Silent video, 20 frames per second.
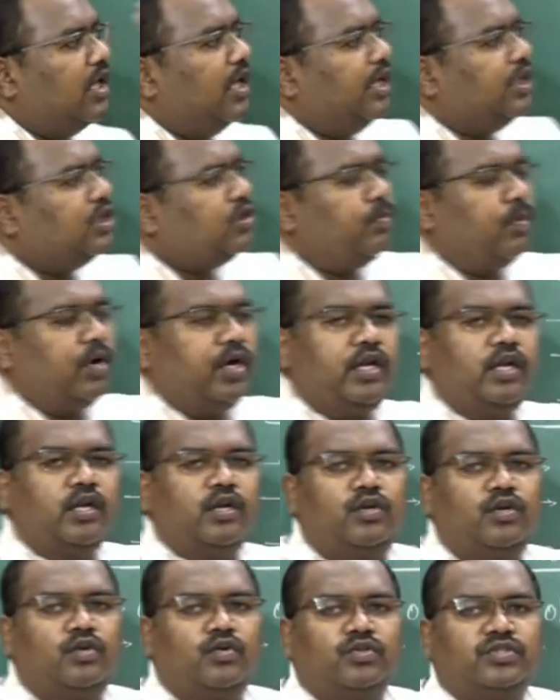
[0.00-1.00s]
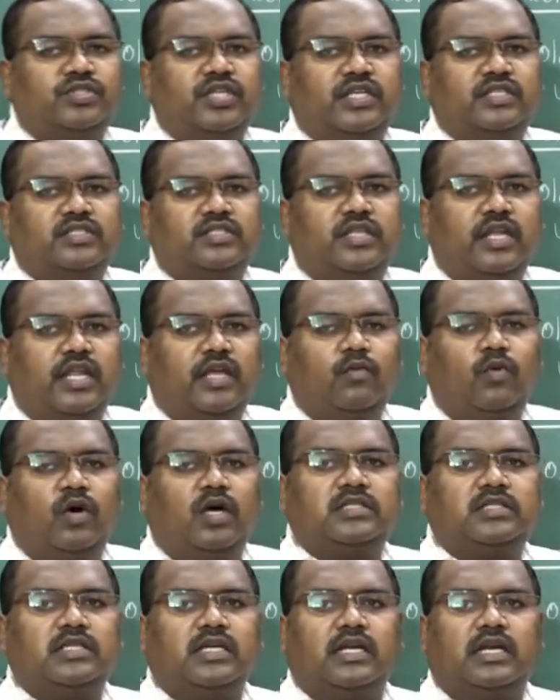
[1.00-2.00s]
H.263
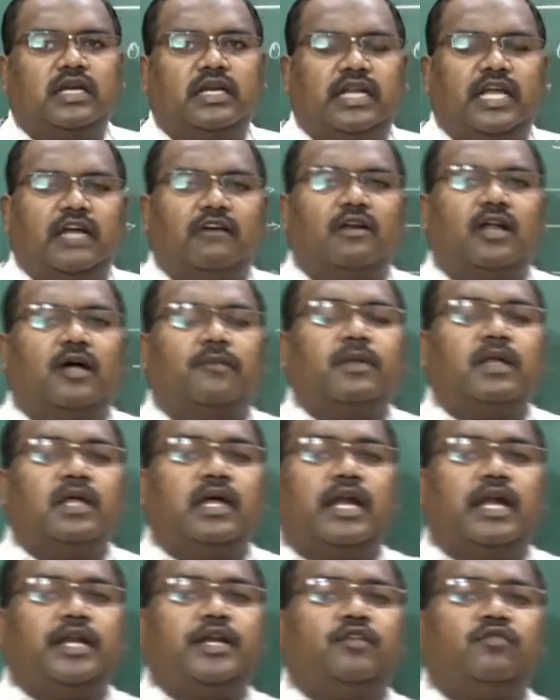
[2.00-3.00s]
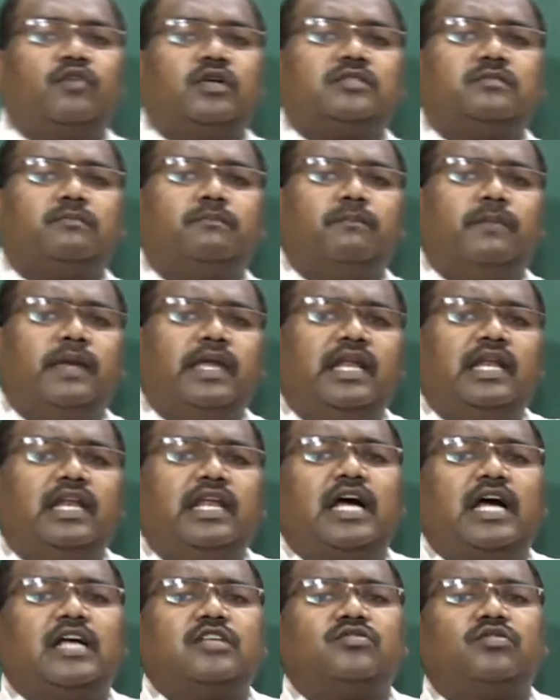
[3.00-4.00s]
was developed, and it was
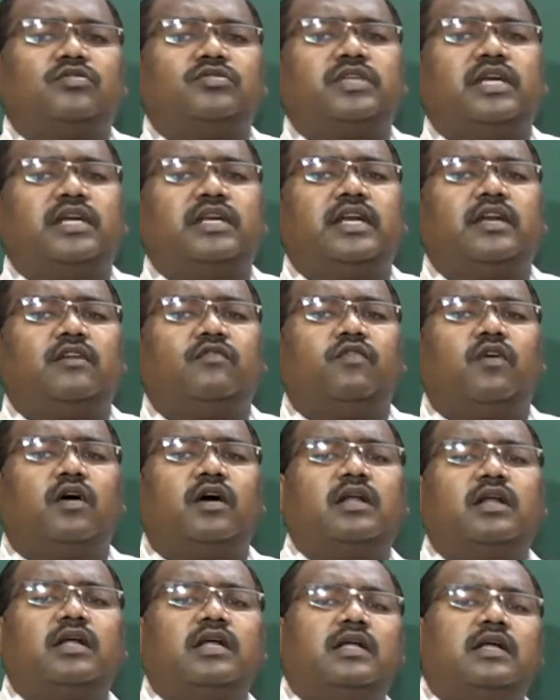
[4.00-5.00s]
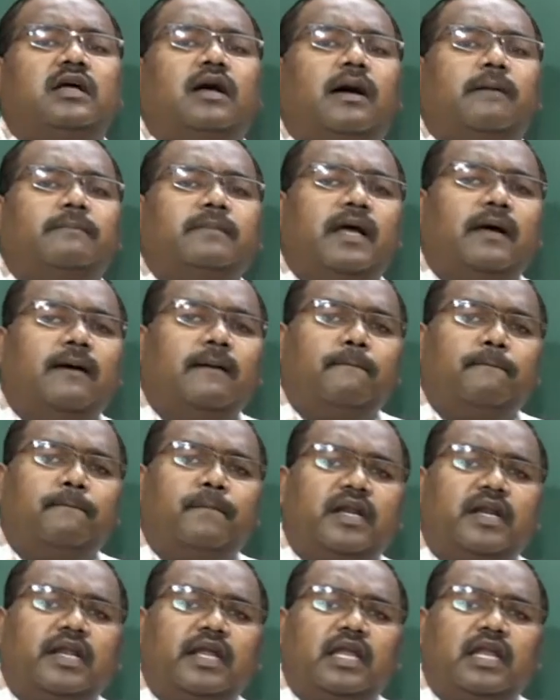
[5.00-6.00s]
mainly associated for the
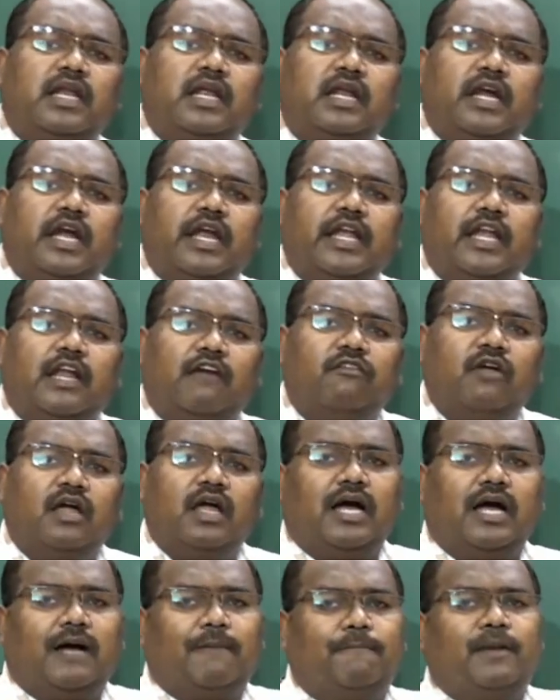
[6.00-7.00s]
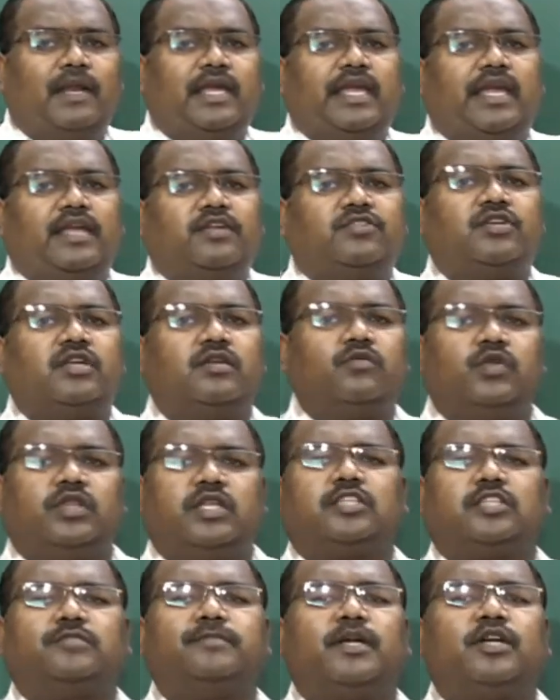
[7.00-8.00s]
particular kind of application with
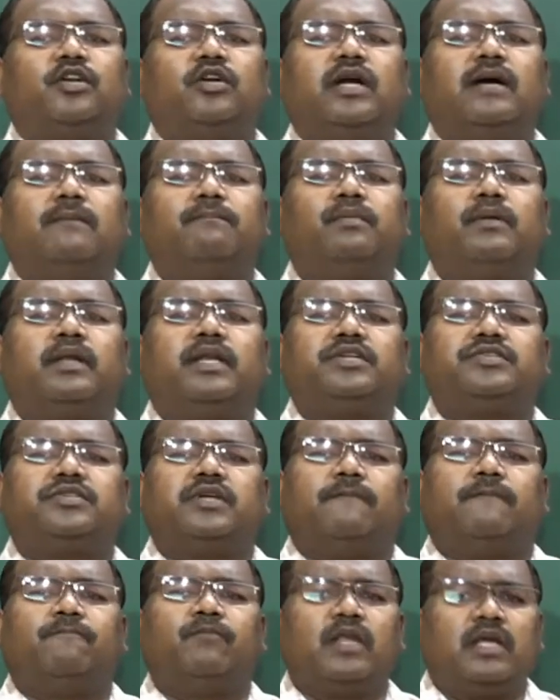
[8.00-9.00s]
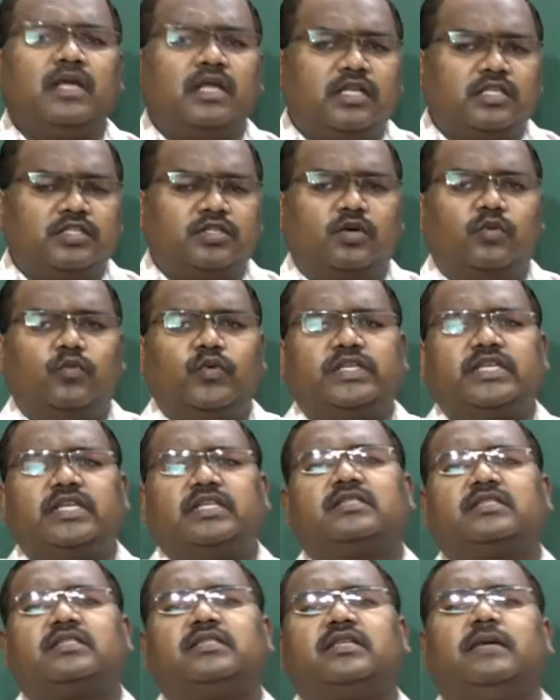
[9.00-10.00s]
respect to compression. So which
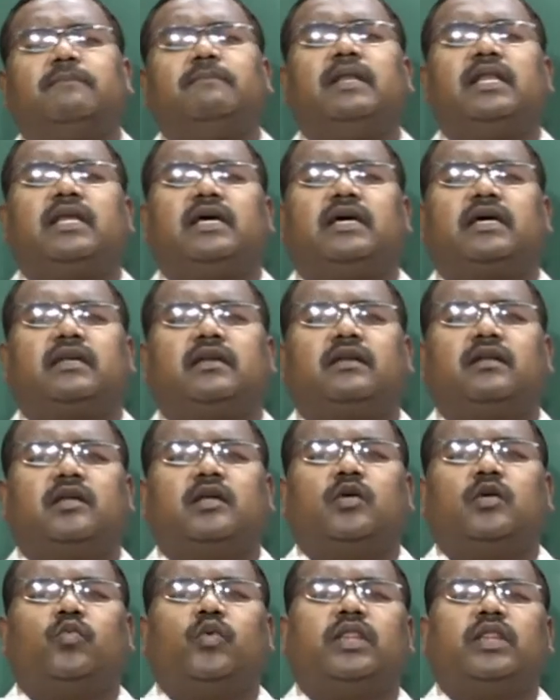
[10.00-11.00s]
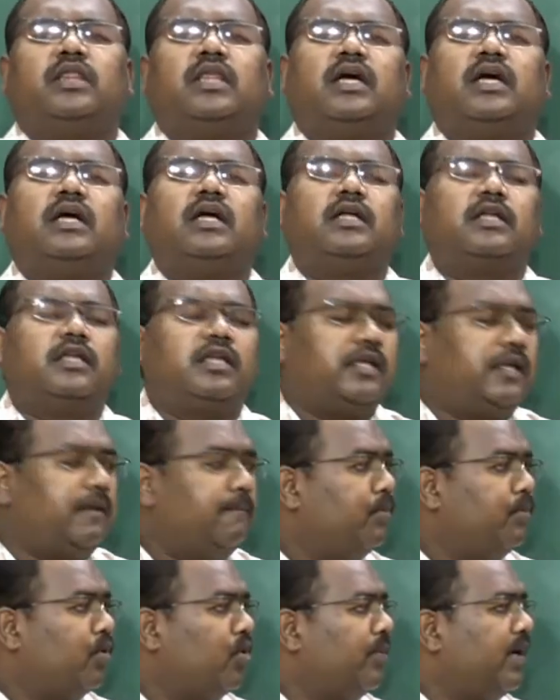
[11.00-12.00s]
is similar with the
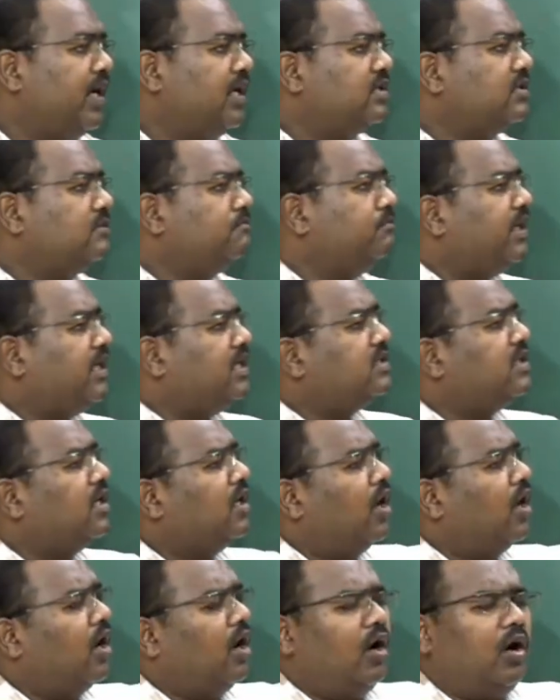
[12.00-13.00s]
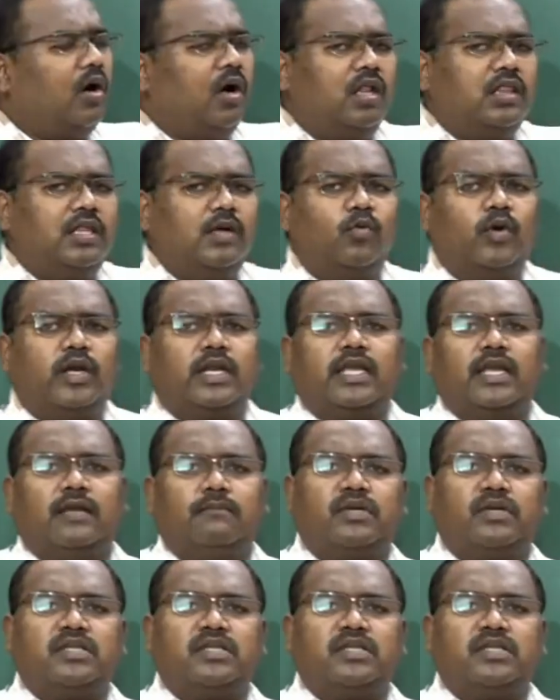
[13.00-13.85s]
improvements, means all the working